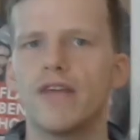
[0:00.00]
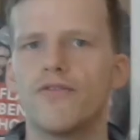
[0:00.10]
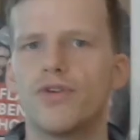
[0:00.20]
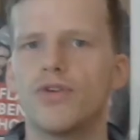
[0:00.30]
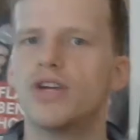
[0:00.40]

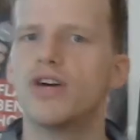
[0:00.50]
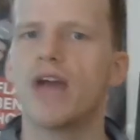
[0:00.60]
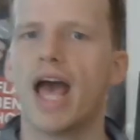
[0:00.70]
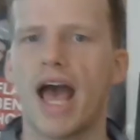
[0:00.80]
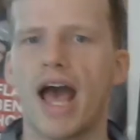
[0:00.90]
if you don't
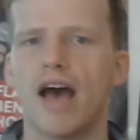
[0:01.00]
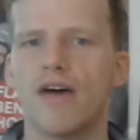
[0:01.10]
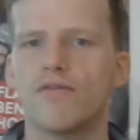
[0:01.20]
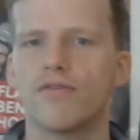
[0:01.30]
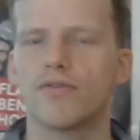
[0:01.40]

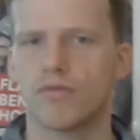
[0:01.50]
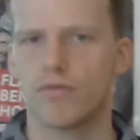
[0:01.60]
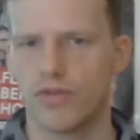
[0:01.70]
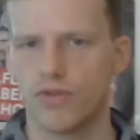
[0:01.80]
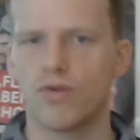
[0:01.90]
have
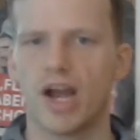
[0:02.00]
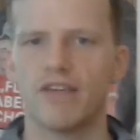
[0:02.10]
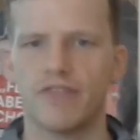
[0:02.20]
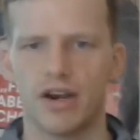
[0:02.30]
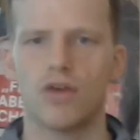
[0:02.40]
the
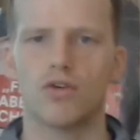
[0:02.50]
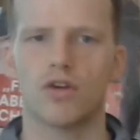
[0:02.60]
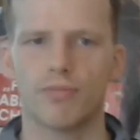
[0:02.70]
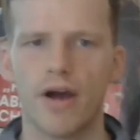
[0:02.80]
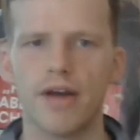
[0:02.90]
relevant
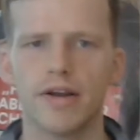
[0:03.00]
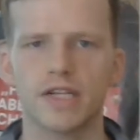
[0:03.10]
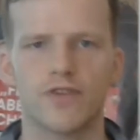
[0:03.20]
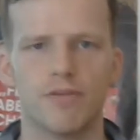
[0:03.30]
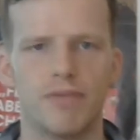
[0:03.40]
local
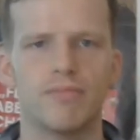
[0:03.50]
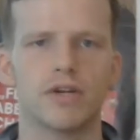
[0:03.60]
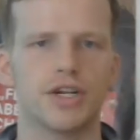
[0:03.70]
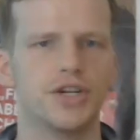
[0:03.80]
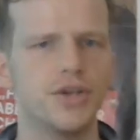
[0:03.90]
products for people
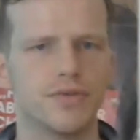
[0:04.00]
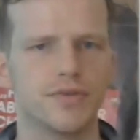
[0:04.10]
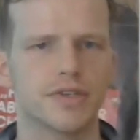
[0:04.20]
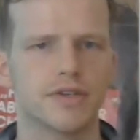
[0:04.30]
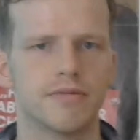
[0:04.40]
to
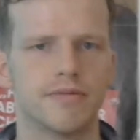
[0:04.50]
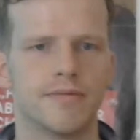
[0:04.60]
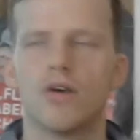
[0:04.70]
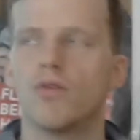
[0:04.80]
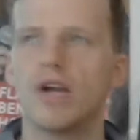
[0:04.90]
choose?
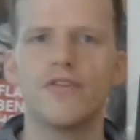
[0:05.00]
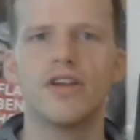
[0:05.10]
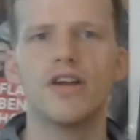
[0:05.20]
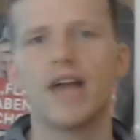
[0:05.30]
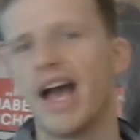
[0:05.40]
What if you
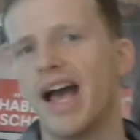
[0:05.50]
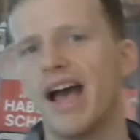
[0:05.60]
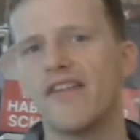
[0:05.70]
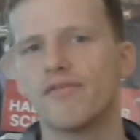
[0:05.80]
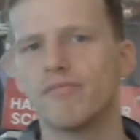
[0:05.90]
don't
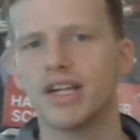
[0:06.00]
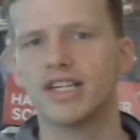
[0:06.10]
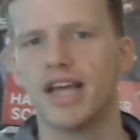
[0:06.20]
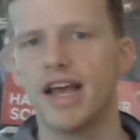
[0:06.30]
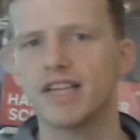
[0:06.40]
have much
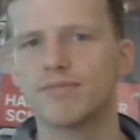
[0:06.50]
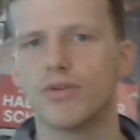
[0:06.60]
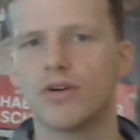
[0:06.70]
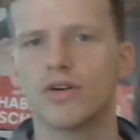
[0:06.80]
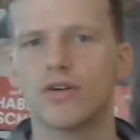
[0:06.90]
to
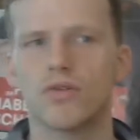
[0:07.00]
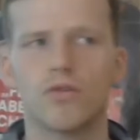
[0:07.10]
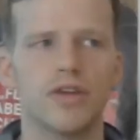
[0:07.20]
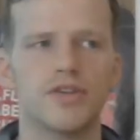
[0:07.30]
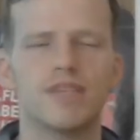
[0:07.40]
export,
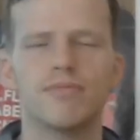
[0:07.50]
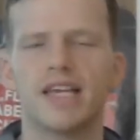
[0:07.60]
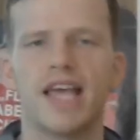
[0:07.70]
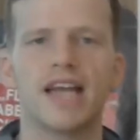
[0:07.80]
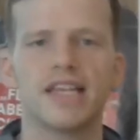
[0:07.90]
or you simply
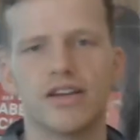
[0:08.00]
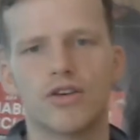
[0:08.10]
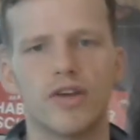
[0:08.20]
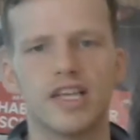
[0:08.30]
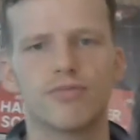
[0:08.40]
can't
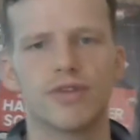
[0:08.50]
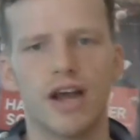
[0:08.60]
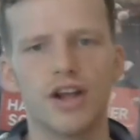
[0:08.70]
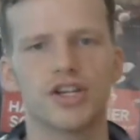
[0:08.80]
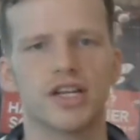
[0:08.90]
increase
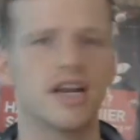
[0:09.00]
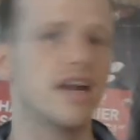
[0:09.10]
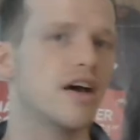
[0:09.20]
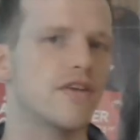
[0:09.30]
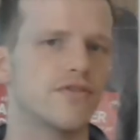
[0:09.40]
production
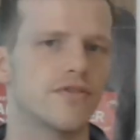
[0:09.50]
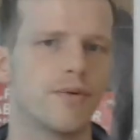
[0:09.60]
enough?